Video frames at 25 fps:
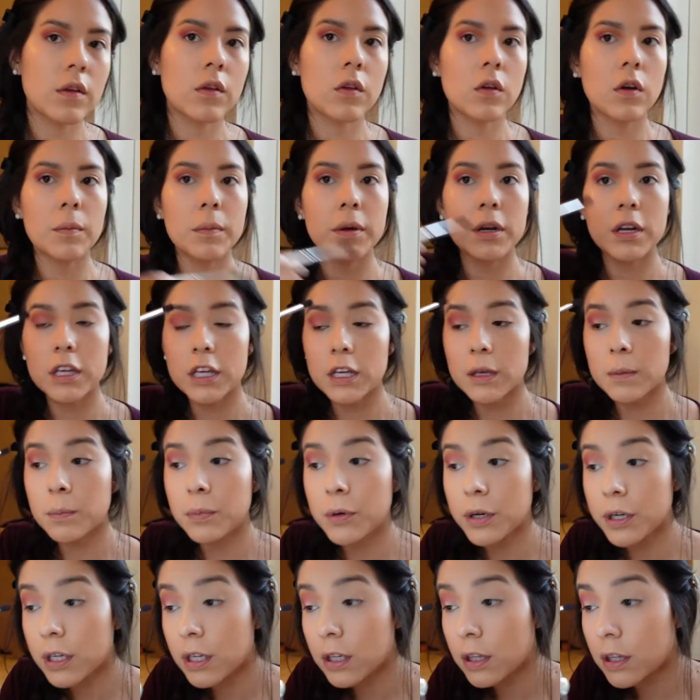So I'm gonna keep
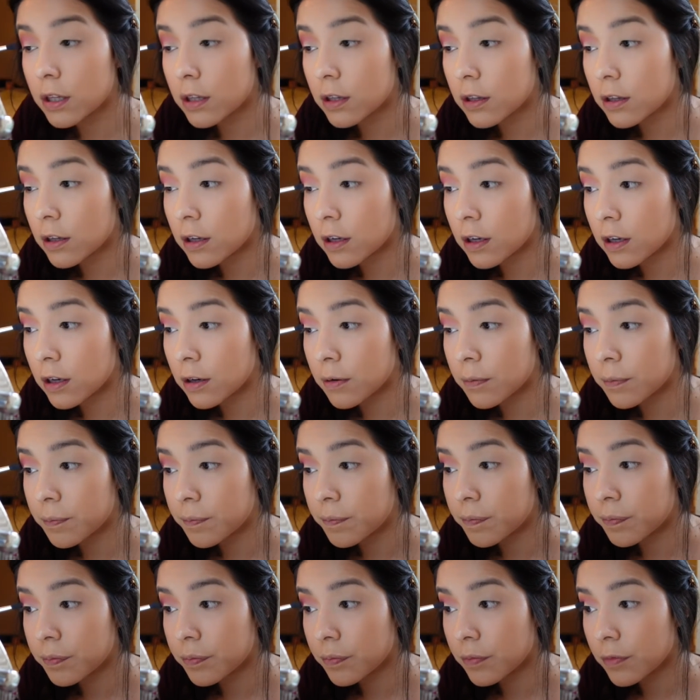bringing this in.
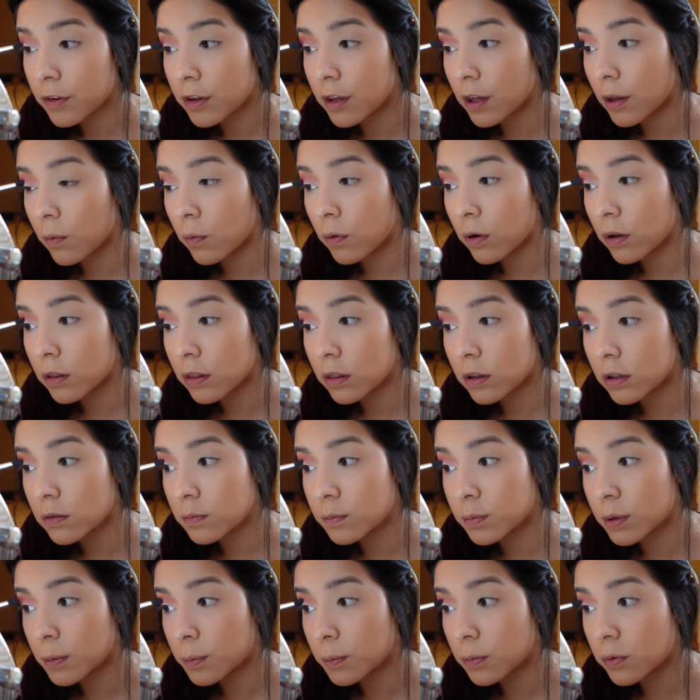I want the
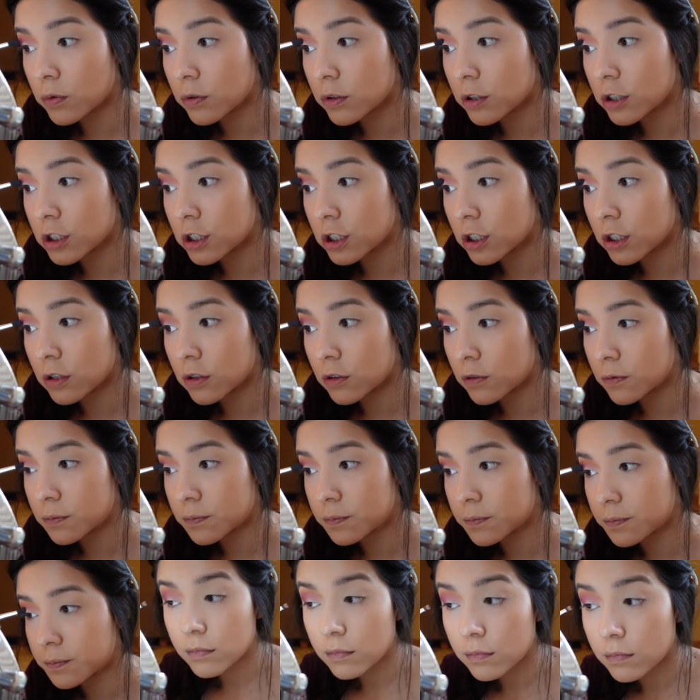purple to show.
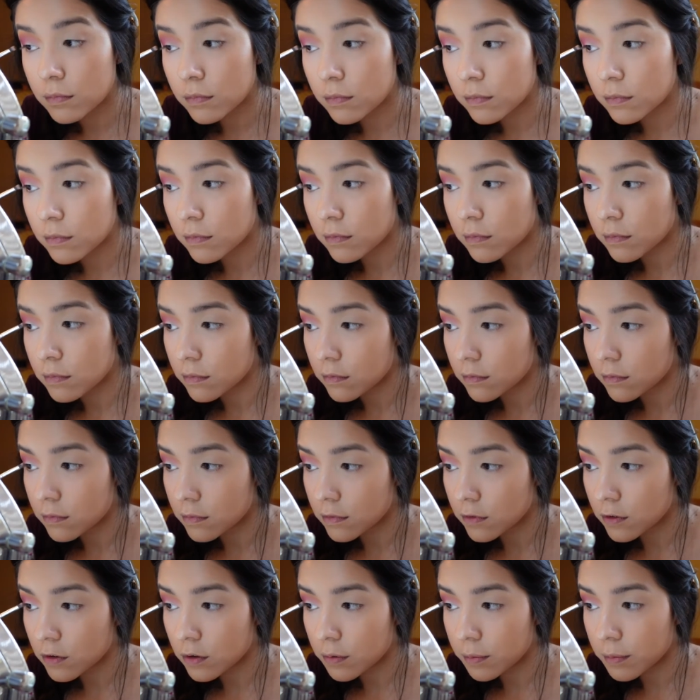
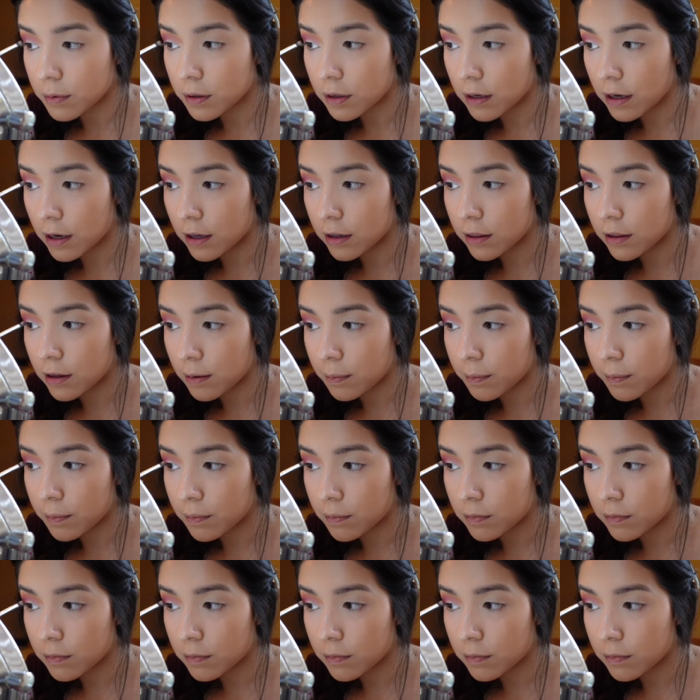So I'm gonna add that